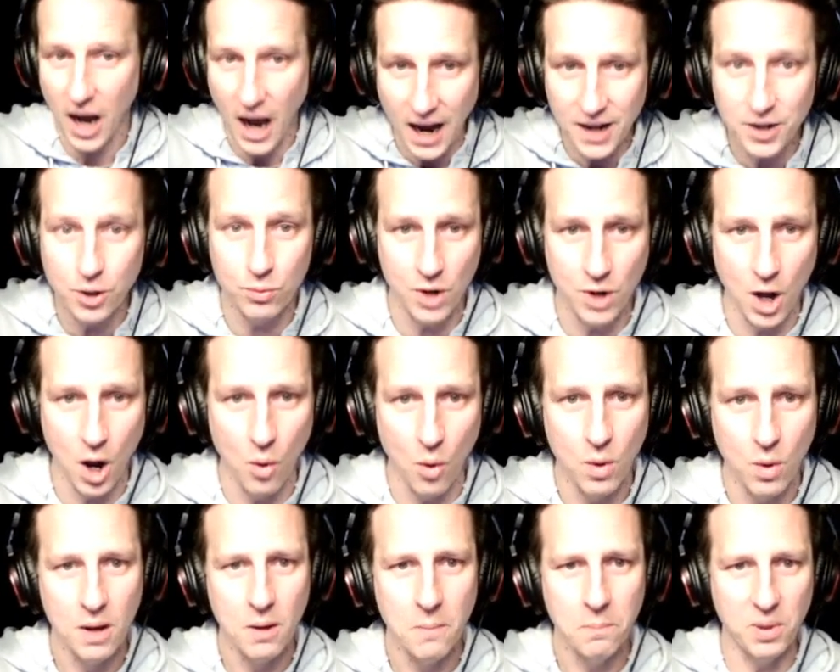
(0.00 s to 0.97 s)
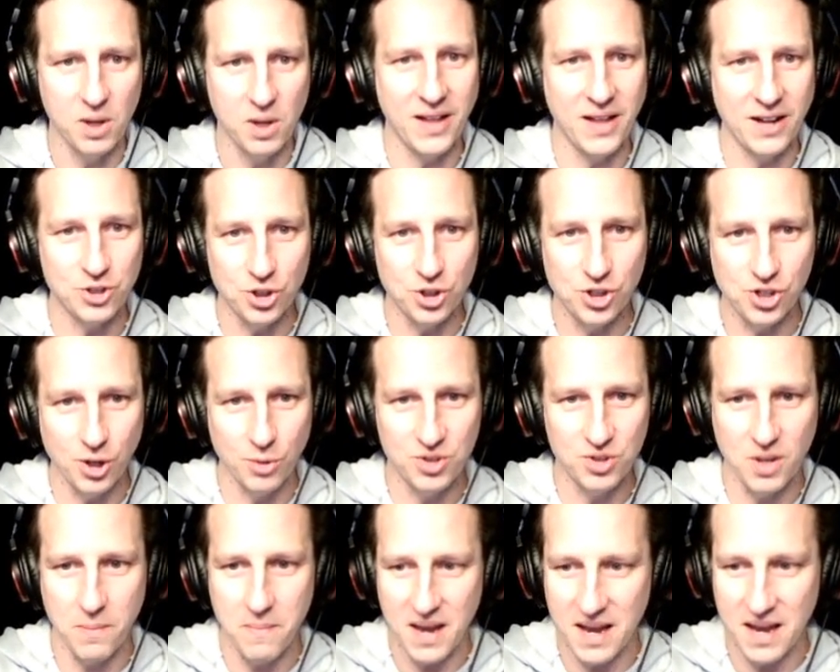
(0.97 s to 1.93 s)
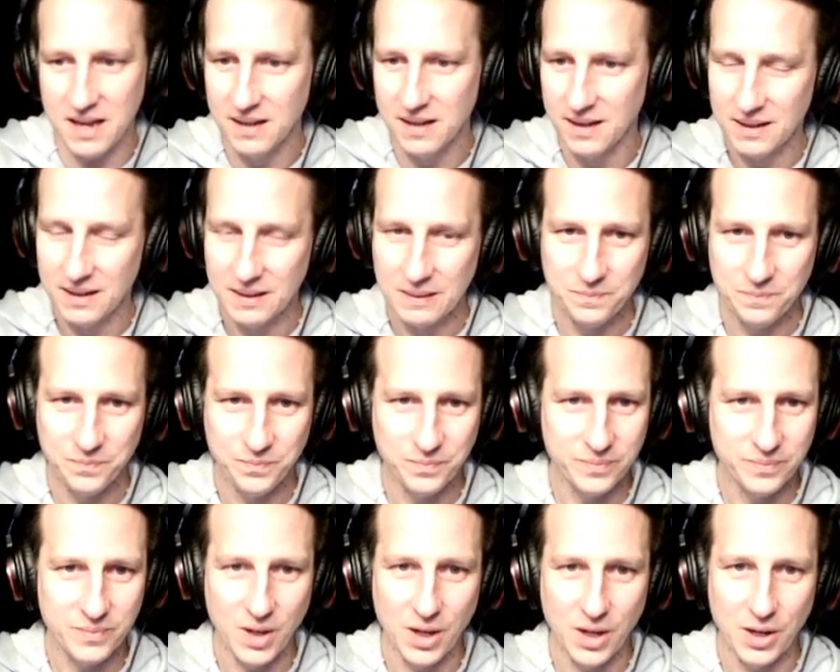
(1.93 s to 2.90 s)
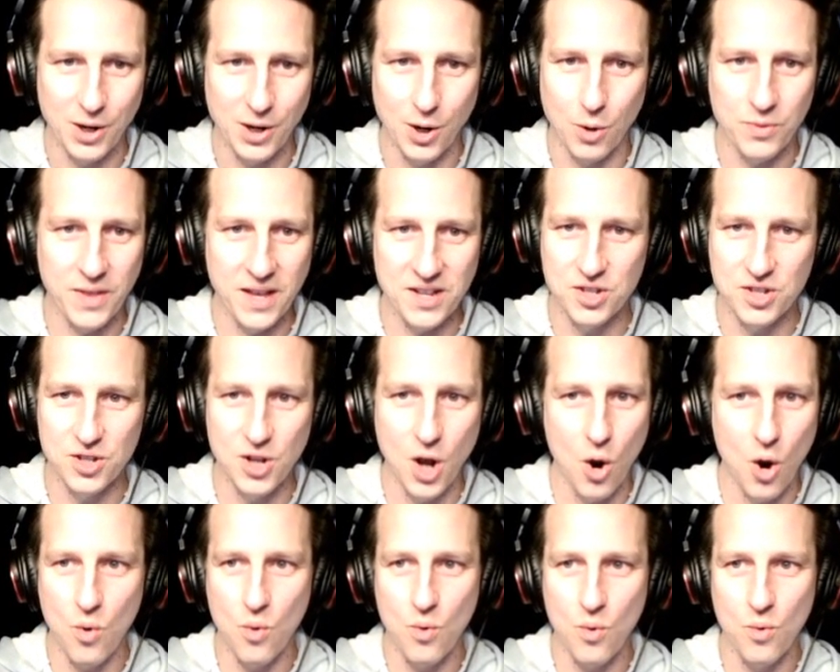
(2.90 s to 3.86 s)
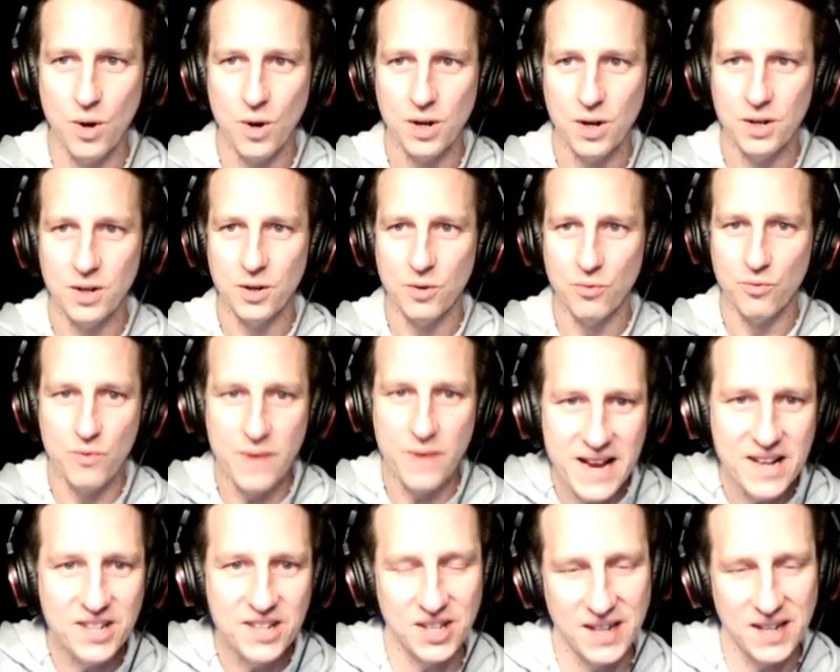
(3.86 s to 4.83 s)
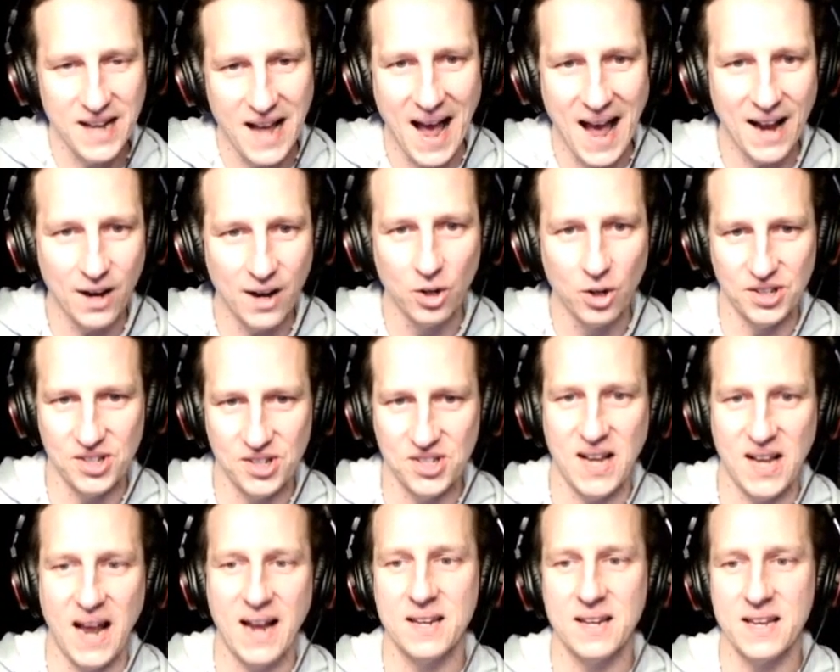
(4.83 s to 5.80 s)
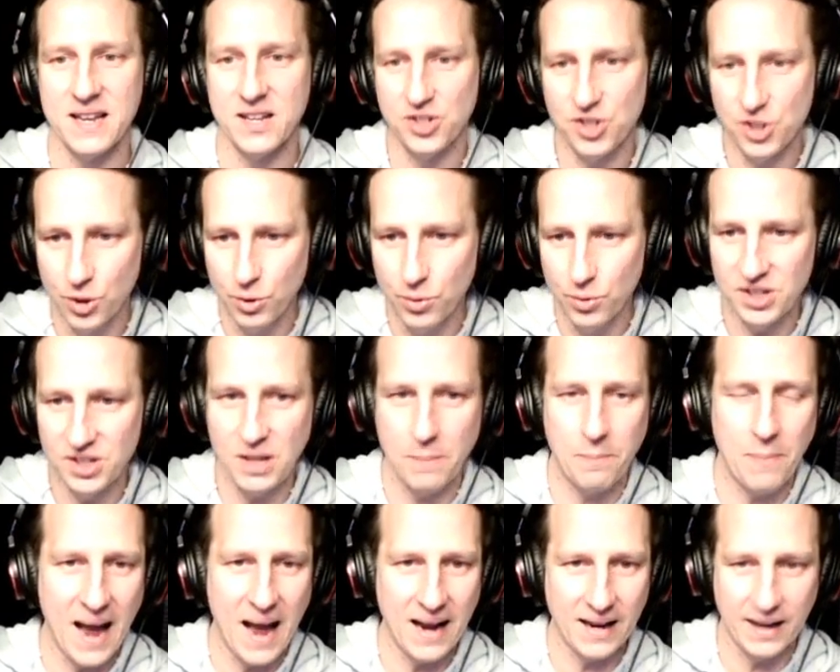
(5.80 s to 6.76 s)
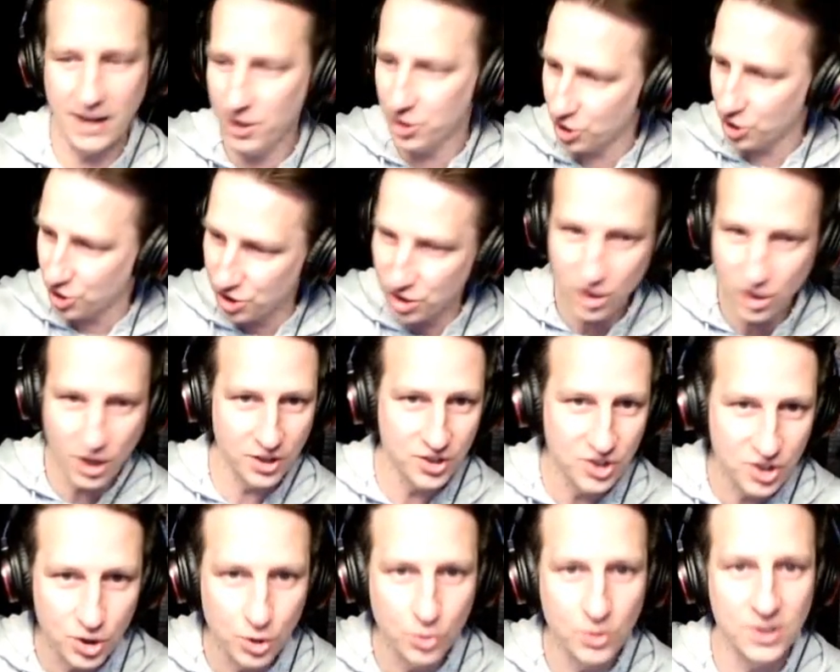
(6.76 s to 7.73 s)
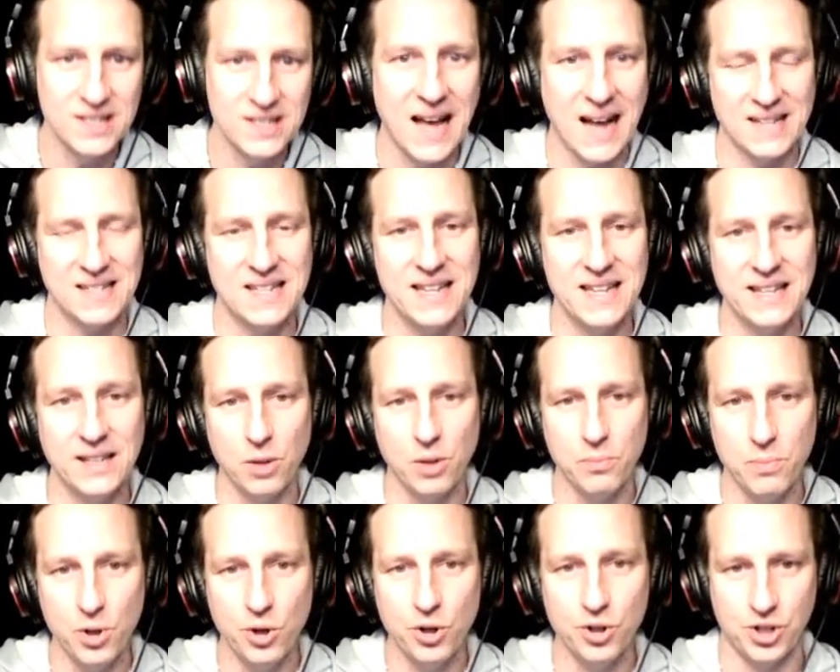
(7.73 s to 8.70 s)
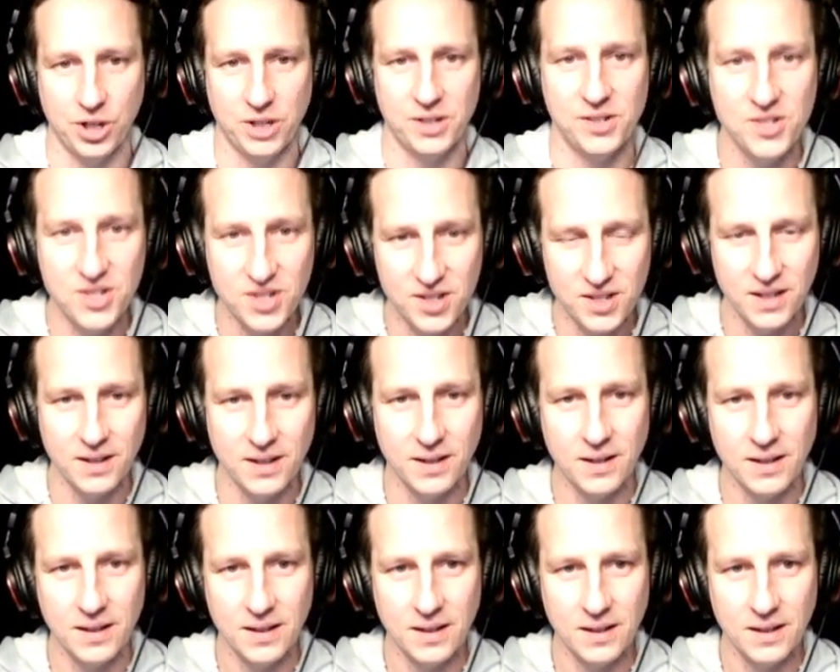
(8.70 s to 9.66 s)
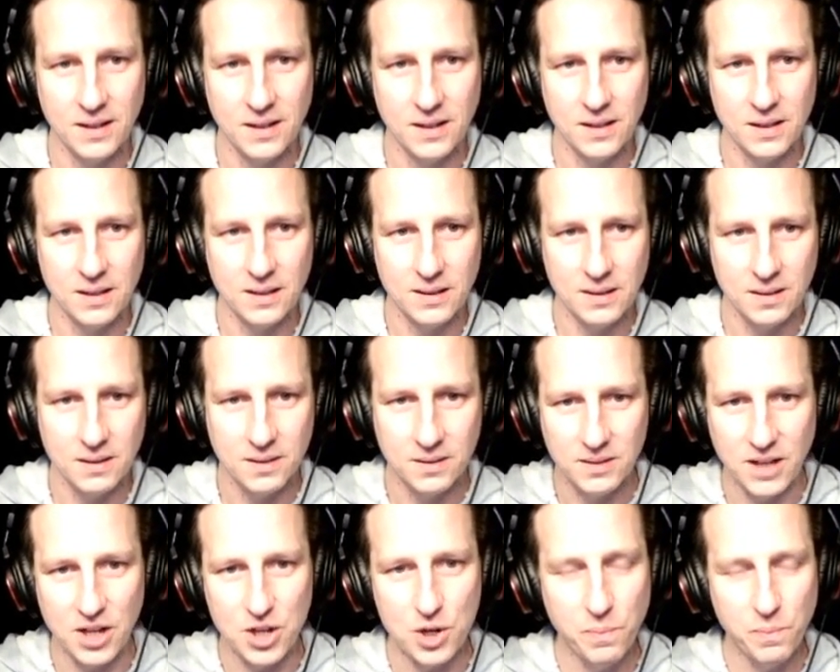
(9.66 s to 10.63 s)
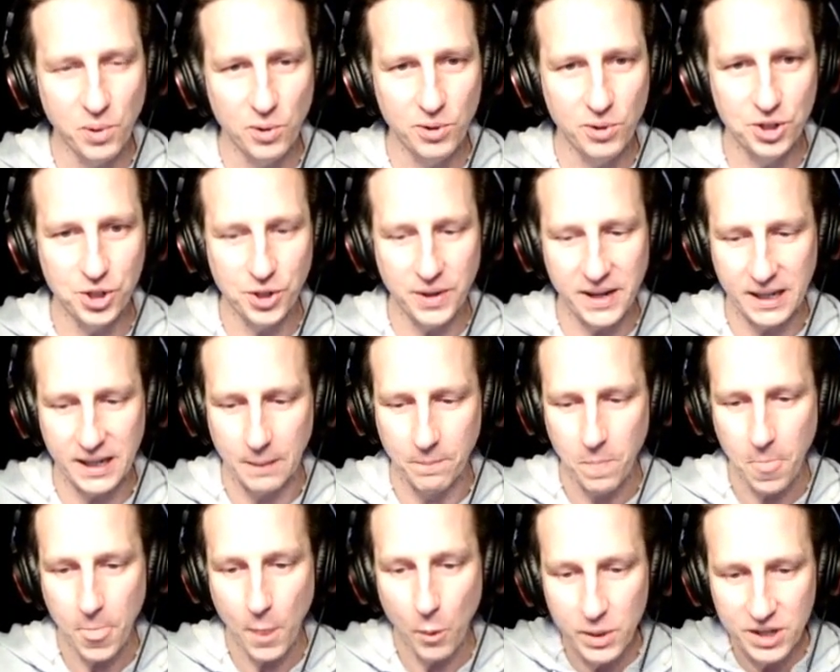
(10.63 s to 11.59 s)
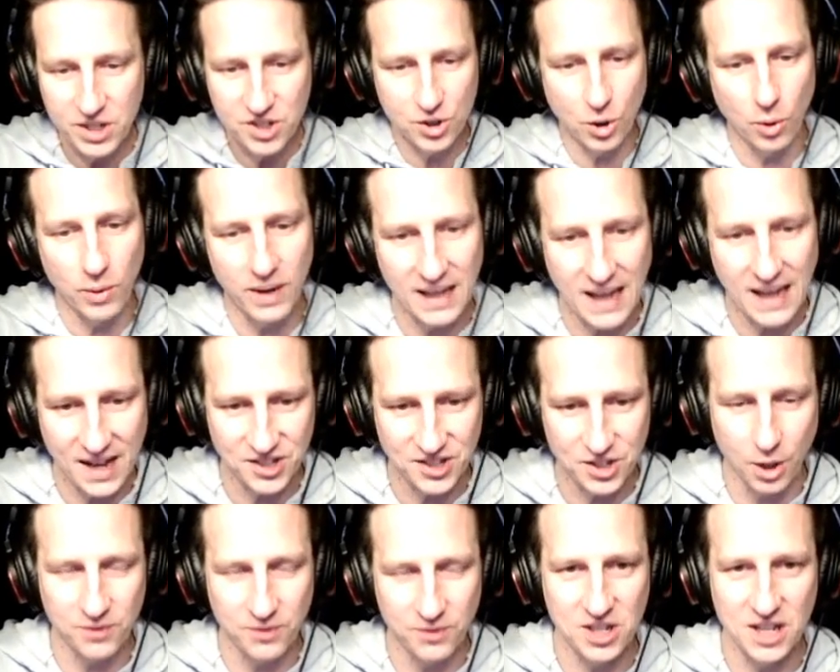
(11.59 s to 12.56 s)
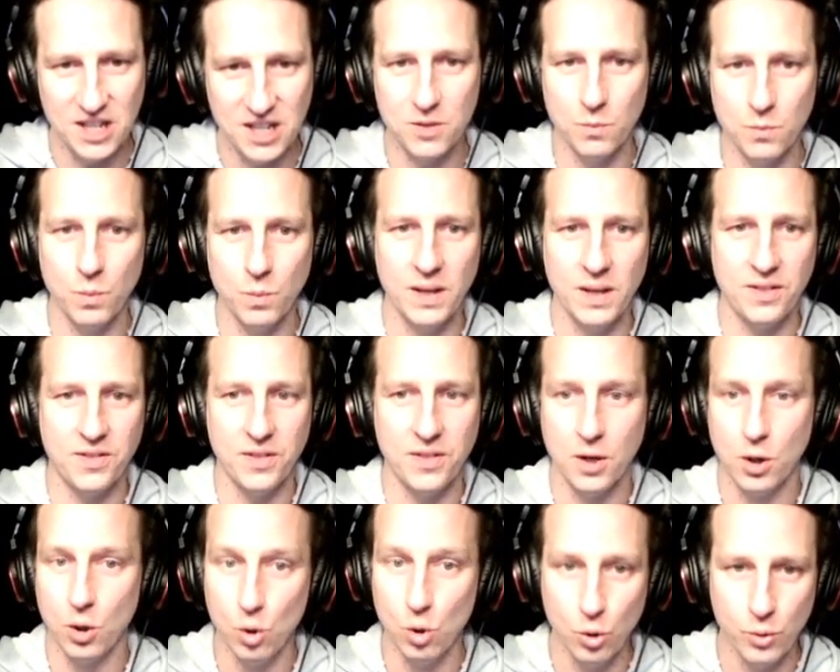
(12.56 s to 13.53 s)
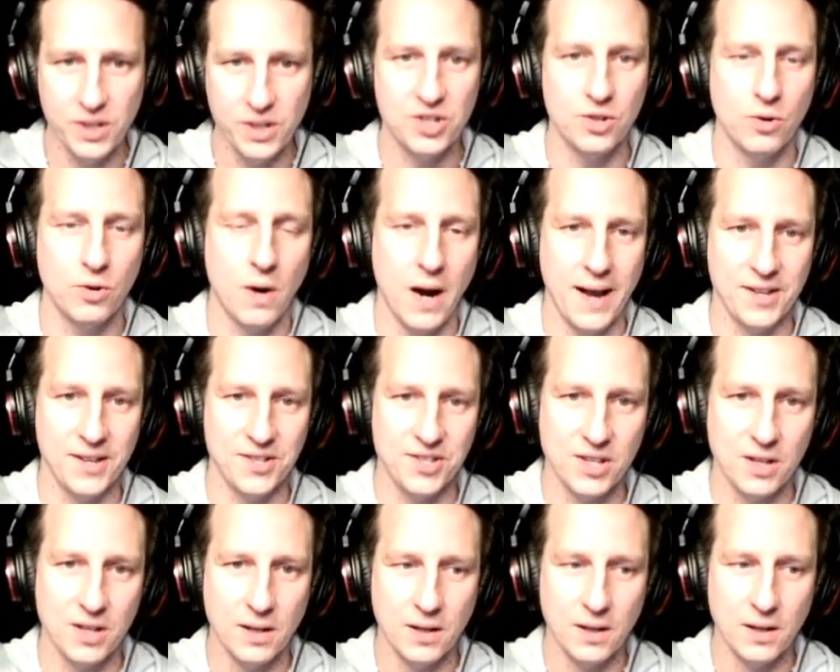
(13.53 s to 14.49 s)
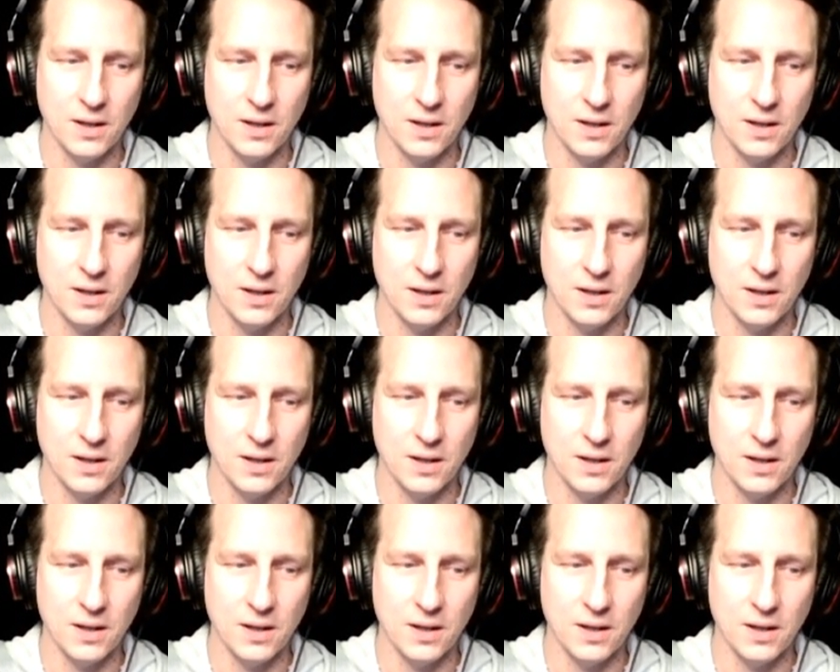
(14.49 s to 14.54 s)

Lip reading: I don't know. But that just shows to me, there's no reason to hang on to Sandy. As soon as the package, as soon as that deal emerges, then you pull the trigger. We saw it last offseason with Luis Arias.